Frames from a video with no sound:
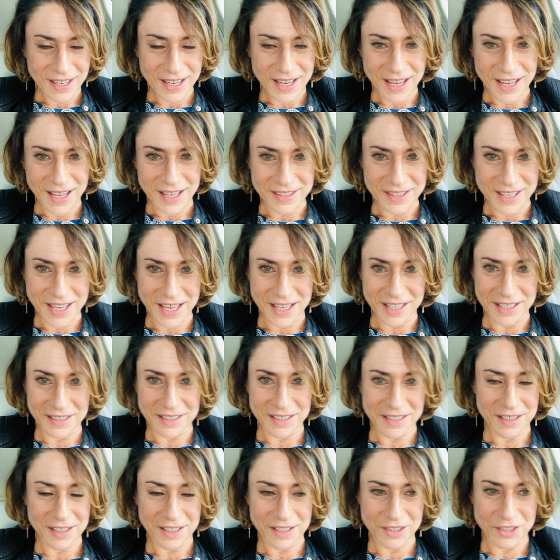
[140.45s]
and
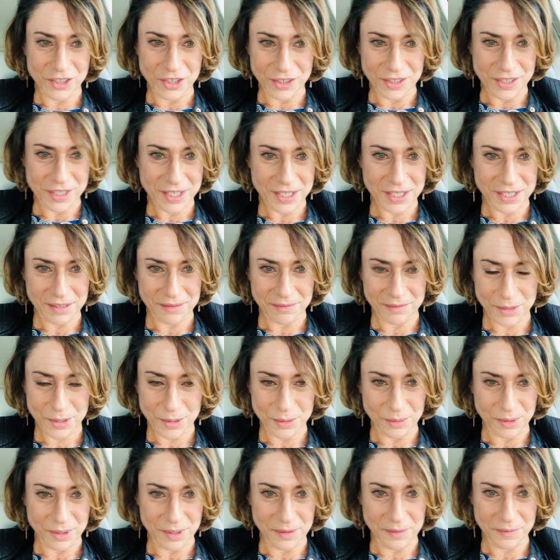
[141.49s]
then just
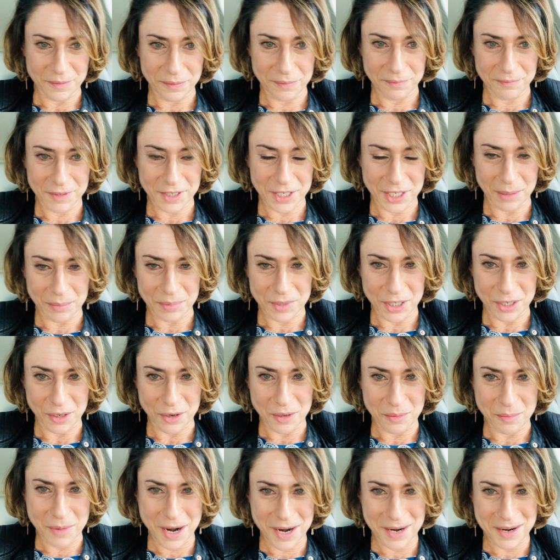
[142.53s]
sort of
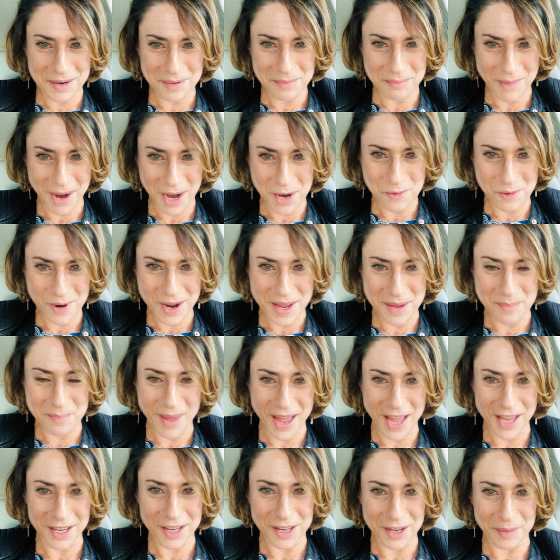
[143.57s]
tiptoe my way
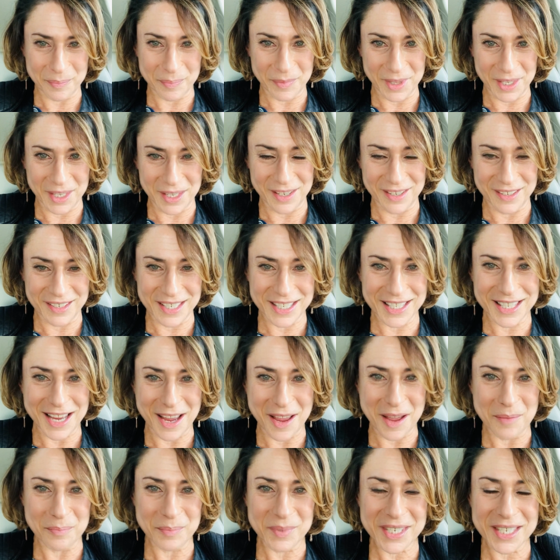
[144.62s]
back up the
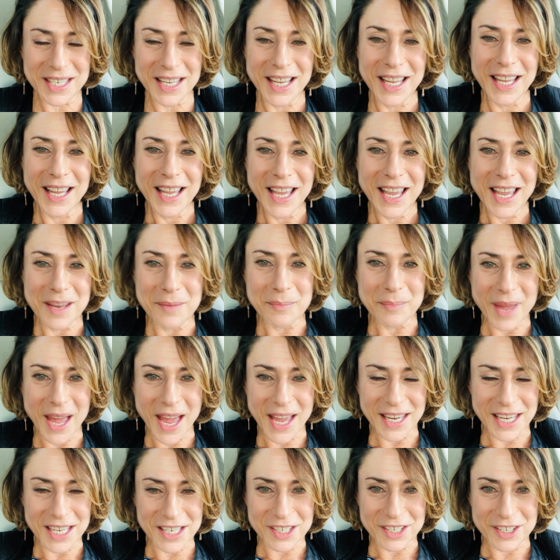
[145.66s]
steps and
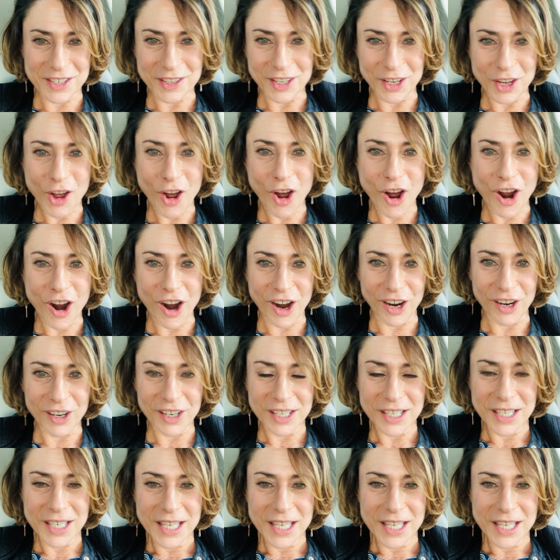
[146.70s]
back into the car.